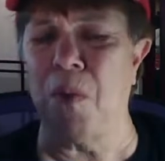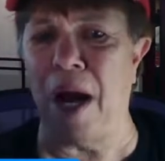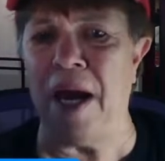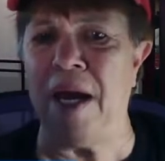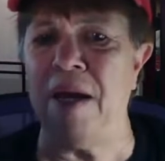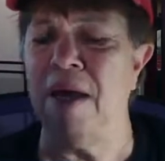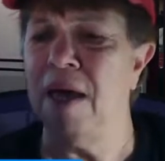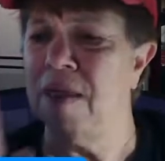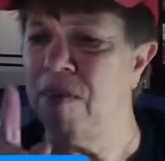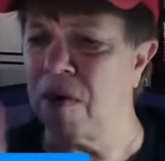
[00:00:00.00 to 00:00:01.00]
right.
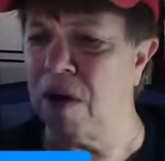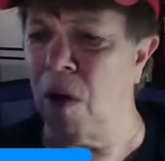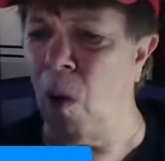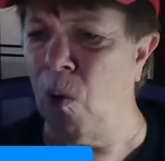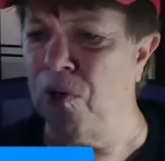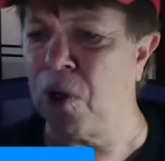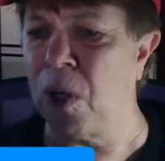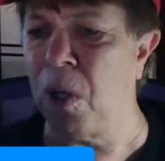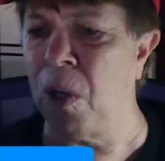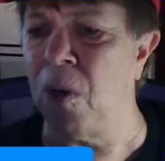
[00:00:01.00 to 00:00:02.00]
The older
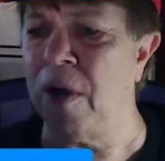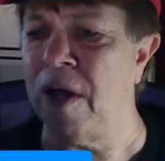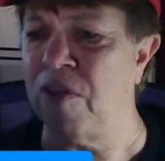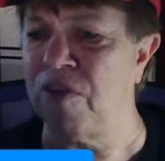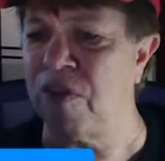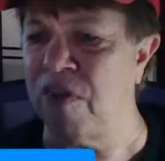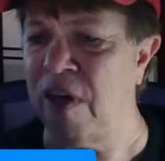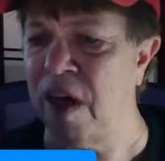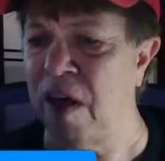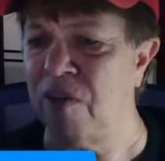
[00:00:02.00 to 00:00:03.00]
girl is
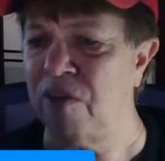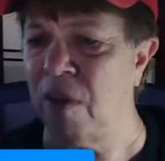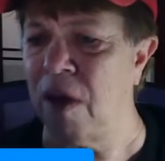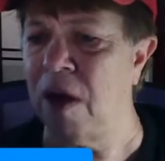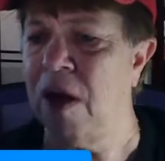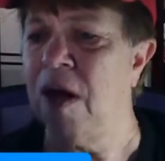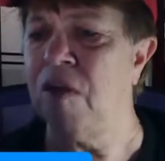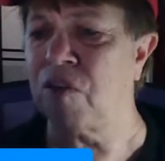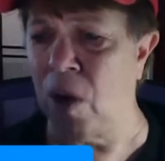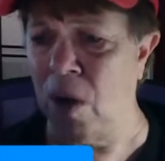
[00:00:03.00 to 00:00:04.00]
theirs,
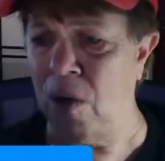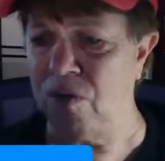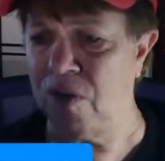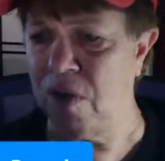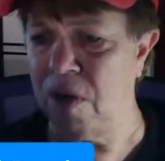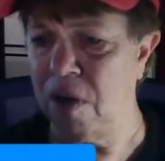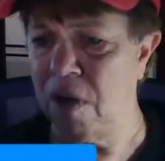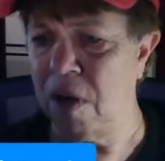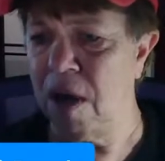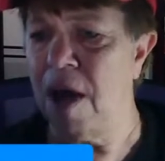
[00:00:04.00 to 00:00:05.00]
is hers,
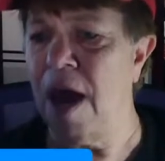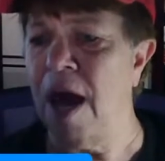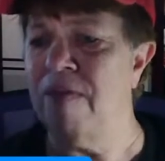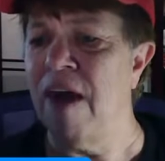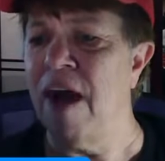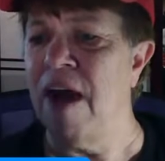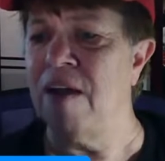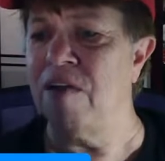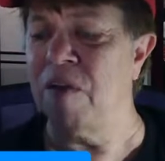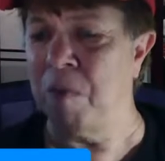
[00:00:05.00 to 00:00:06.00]
and
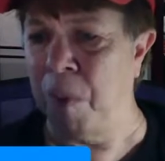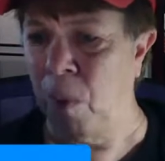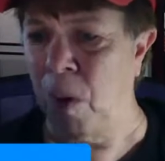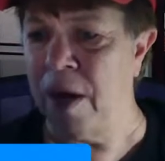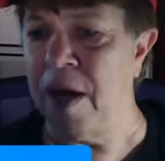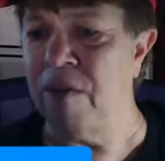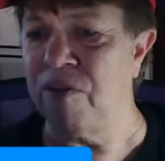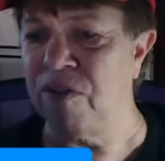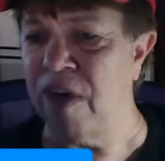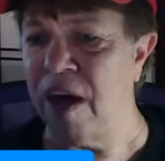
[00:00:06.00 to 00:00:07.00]
then the boy
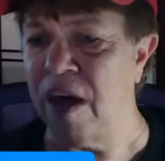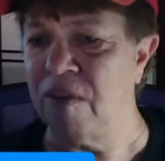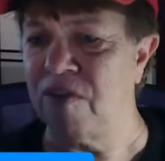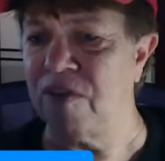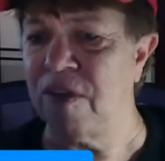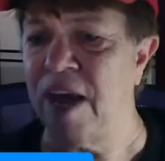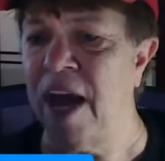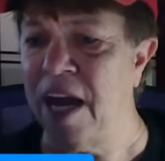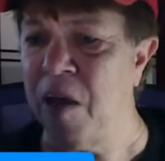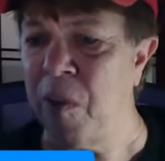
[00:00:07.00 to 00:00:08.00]
is theirs.
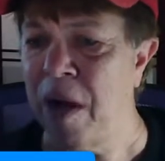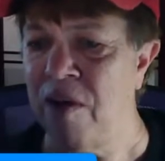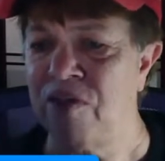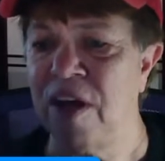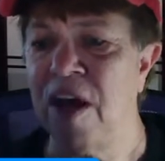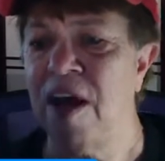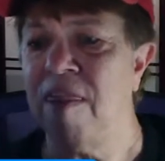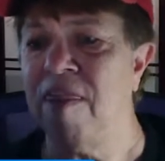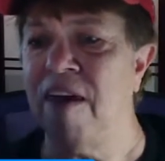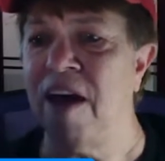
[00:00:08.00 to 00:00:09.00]
Anyways,
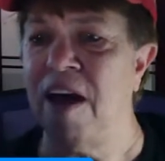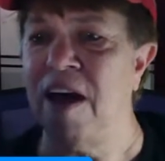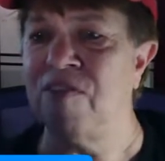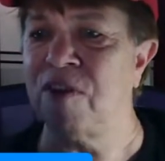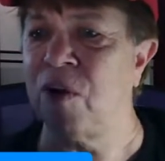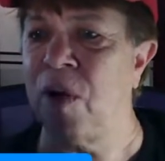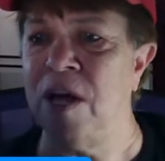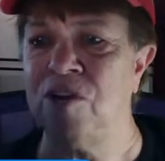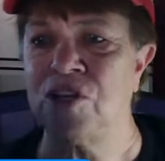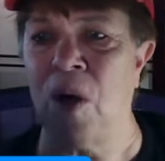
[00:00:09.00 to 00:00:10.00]
there, it's a
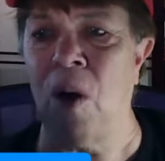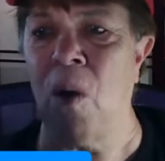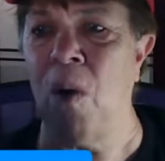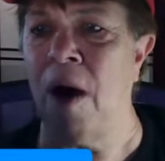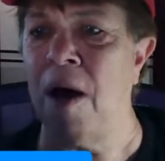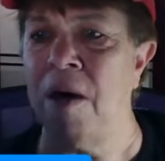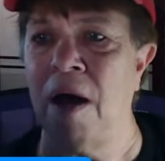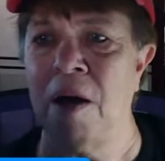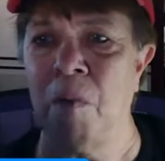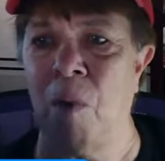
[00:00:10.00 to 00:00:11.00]
great show.
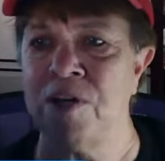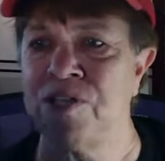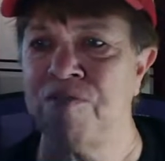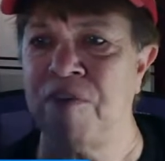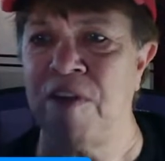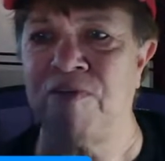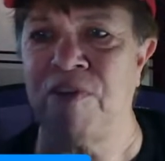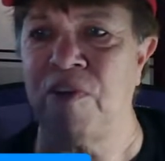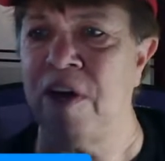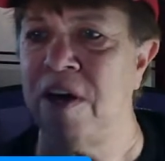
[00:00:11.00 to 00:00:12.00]
I watch it
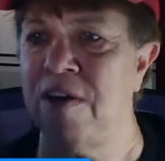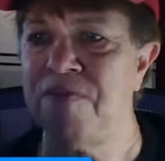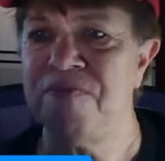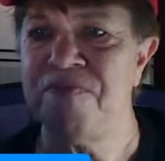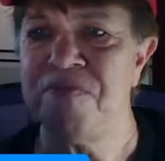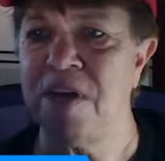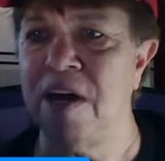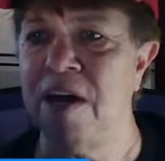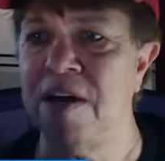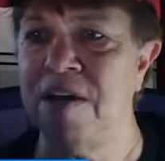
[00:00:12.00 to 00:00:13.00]
faithfully,
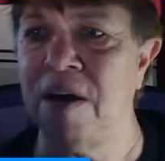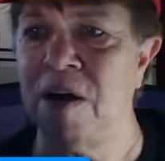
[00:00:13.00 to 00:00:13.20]
and